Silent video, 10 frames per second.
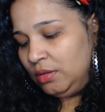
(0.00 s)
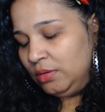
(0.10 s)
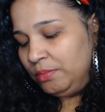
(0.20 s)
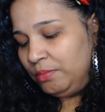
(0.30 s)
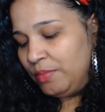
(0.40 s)

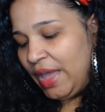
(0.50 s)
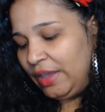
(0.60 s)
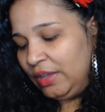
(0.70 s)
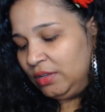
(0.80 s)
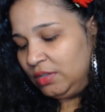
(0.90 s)

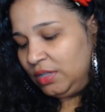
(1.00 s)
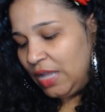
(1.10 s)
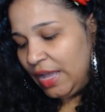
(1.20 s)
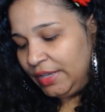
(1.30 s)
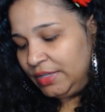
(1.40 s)
my
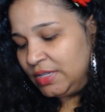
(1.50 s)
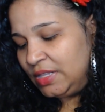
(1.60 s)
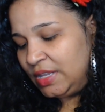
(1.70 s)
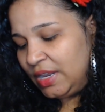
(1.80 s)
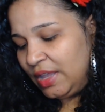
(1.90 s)
clients, and
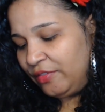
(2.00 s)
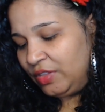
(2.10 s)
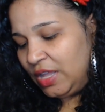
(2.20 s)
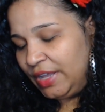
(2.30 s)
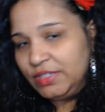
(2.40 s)
then I have
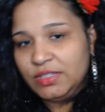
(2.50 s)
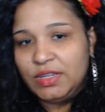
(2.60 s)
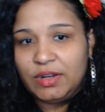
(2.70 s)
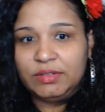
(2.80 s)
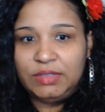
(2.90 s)
clients
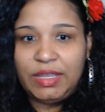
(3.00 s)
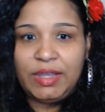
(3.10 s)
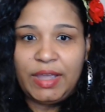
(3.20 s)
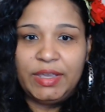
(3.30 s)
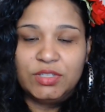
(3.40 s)
that, like,
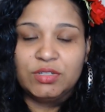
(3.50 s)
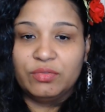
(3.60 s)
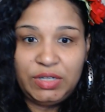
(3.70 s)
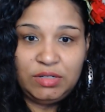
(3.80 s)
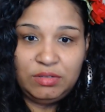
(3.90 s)
I get to
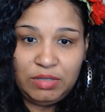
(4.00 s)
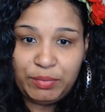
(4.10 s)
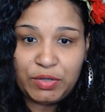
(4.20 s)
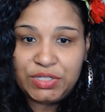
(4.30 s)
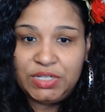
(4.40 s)
read in
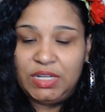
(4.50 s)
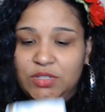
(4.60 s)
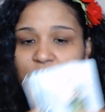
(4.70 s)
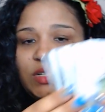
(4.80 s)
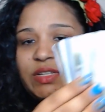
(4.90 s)
person as
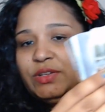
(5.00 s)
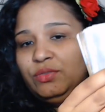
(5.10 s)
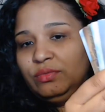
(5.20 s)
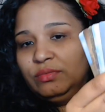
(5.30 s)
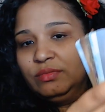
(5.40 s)
well, because I
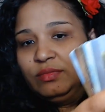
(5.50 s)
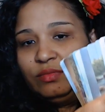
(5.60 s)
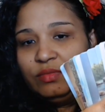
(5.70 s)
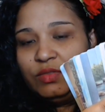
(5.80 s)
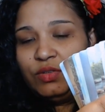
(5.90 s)

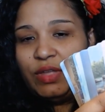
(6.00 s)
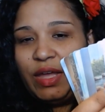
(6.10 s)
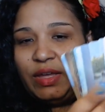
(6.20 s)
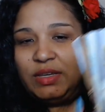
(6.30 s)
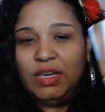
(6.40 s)
do
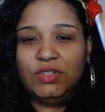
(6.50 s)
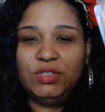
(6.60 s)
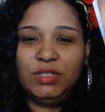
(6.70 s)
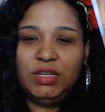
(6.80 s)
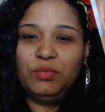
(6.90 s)
that
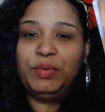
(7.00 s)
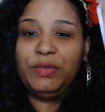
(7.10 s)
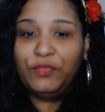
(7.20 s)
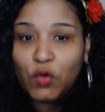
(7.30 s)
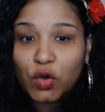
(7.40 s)
occasionally.
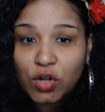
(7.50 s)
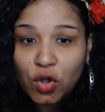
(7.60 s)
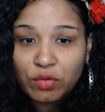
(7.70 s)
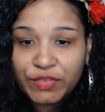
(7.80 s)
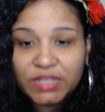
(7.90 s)
Before
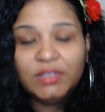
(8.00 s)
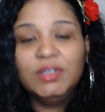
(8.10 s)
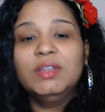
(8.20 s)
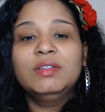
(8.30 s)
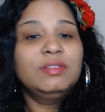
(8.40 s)
COVID,
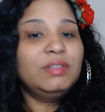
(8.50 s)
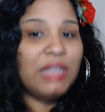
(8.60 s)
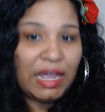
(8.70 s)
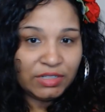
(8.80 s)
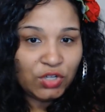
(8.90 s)

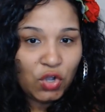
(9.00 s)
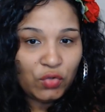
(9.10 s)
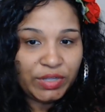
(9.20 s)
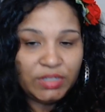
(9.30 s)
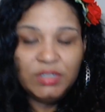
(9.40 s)
not in
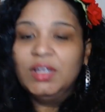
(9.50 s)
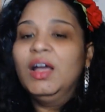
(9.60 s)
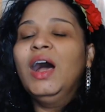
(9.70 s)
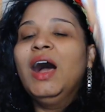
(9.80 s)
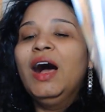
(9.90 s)
COVID.
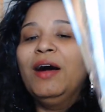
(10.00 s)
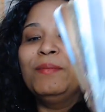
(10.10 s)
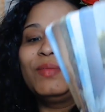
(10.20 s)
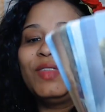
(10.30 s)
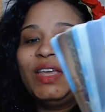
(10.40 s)

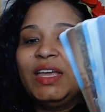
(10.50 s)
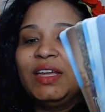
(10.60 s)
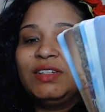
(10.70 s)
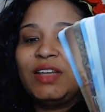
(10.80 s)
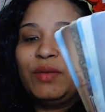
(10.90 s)

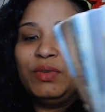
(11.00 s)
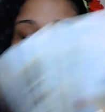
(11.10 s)
And I would give